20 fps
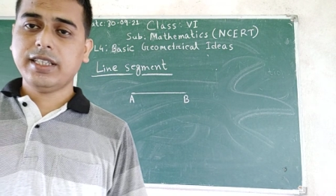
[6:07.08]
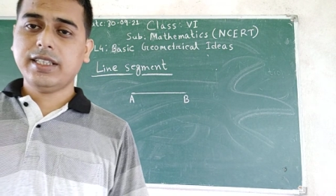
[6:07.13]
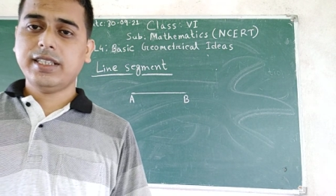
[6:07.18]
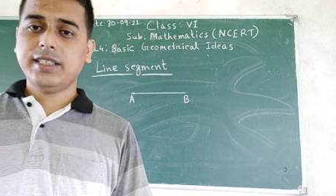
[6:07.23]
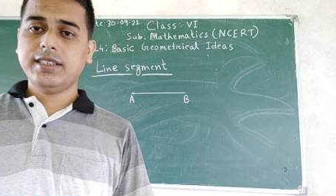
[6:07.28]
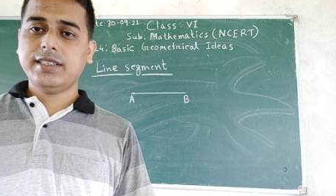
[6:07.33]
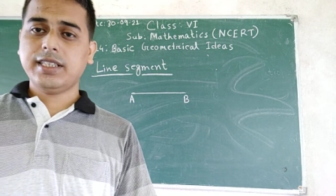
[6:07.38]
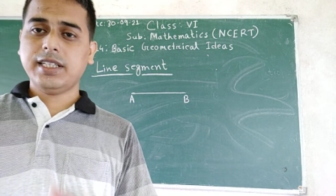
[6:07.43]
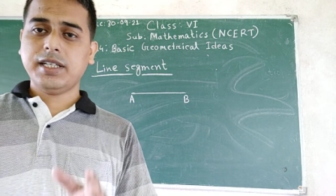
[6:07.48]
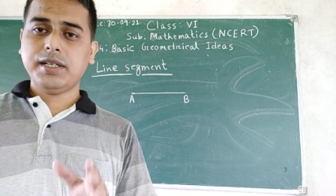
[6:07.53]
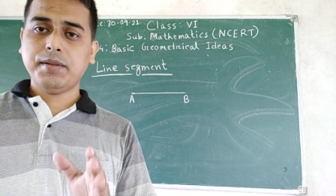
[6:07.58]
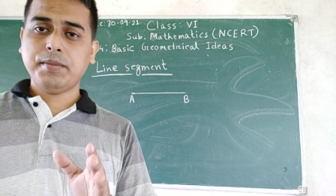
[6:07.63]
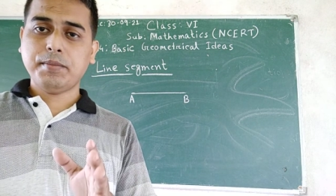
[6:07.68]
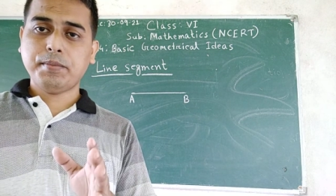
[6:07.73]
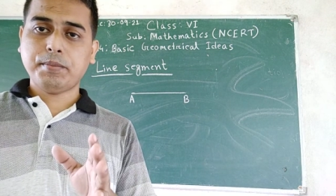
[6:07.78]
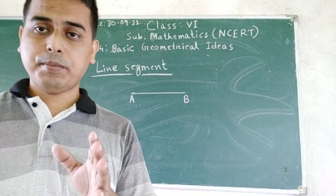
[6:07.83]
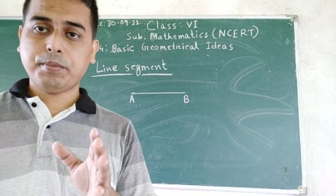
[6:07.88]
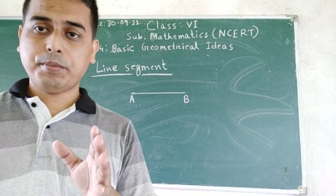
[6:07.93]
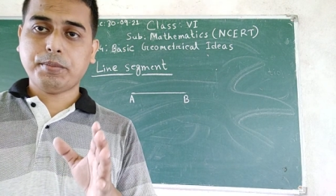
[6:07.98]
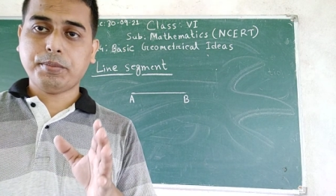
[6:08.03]
is a
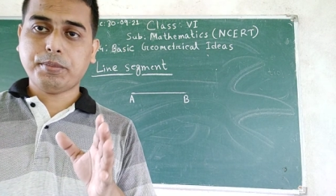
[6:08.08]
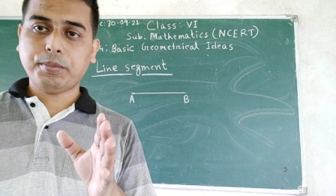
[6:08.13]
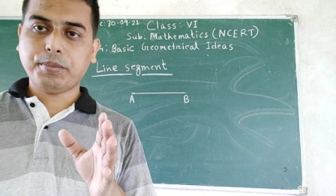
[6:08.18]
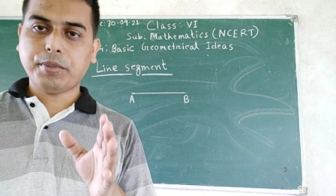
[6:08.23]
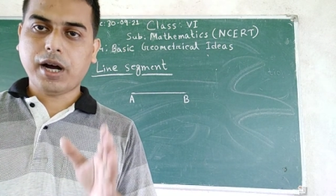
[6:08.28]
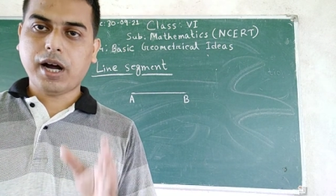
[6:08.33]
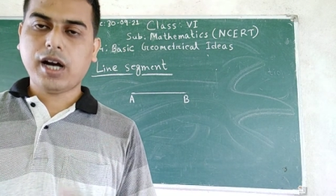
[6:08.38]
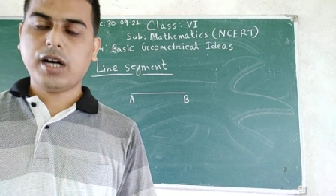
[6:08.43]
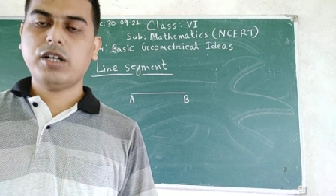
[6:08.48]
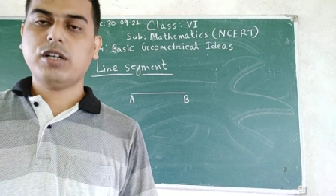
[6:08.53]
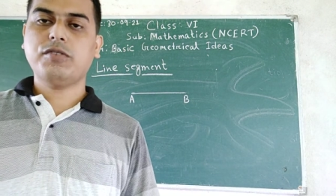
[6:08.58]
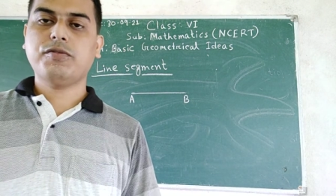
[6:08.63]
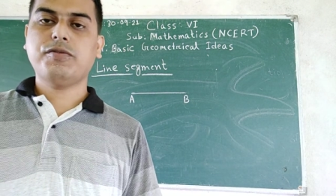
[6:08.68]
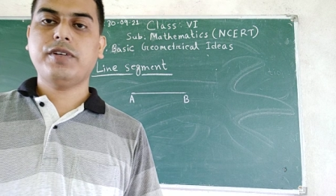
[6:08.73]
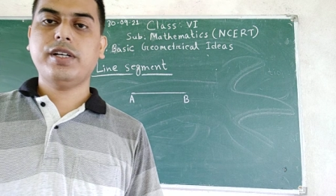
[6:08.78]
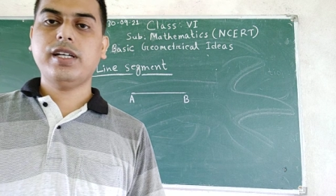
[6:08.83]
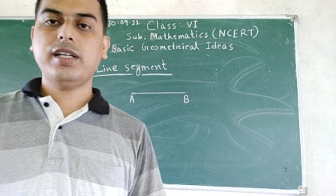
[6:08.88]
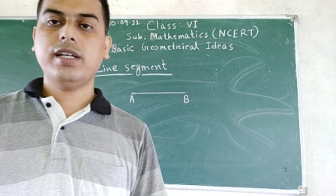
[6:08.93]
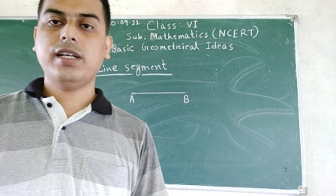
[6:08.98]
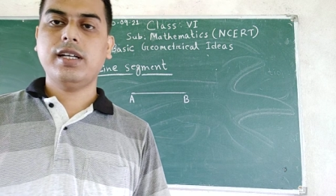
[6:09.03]
part of
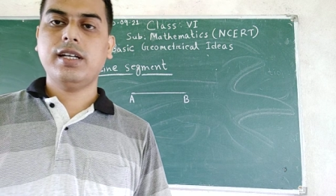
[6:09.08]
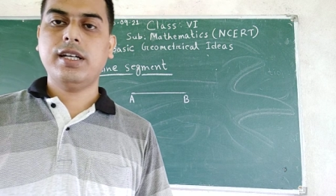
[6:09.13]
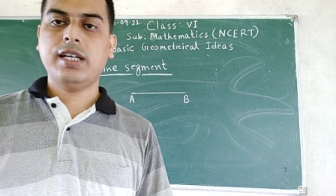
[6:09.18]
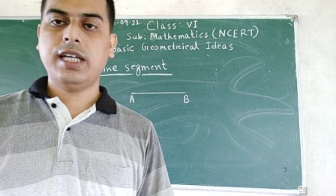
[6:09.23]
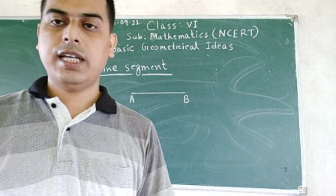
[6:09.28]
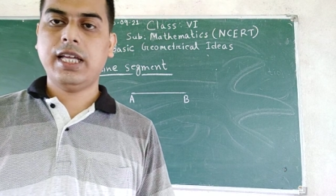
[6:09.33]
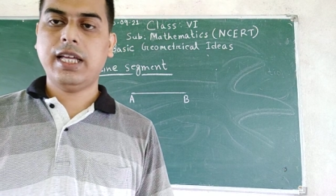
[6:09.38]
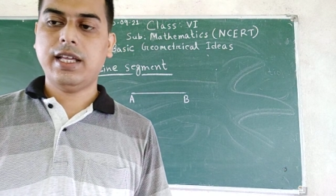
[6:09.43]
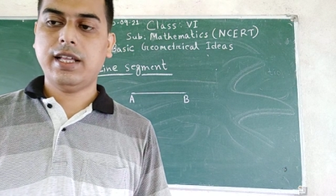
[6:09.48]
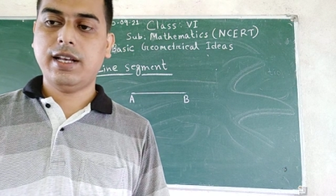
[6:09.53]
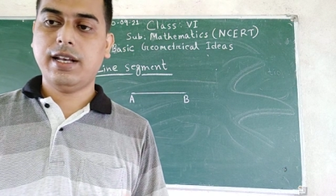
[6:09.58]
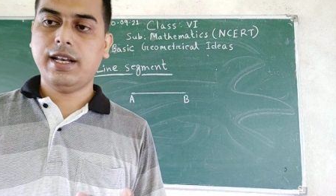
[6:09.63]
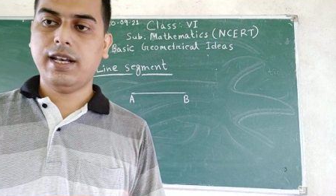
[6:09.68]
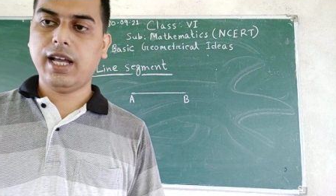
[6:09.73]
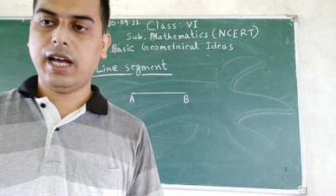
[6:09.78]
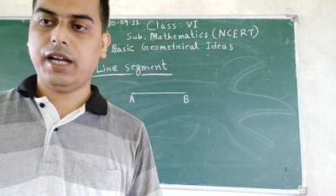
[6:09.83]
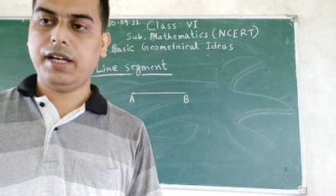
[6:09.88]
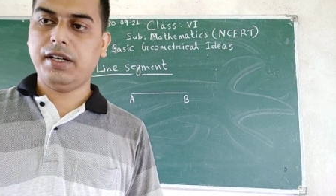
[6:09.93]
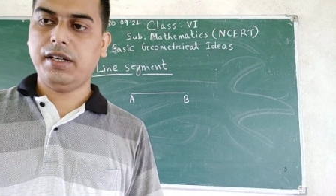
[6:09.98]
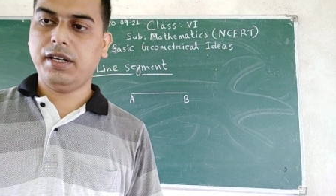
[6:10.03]
a
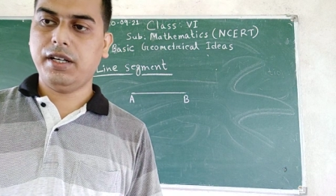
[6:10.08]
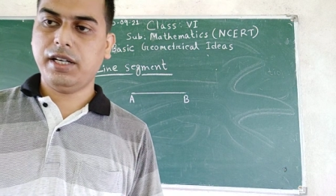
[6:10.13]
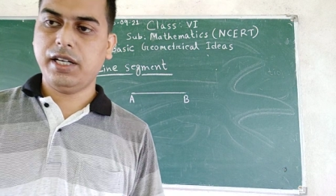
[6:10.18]
line.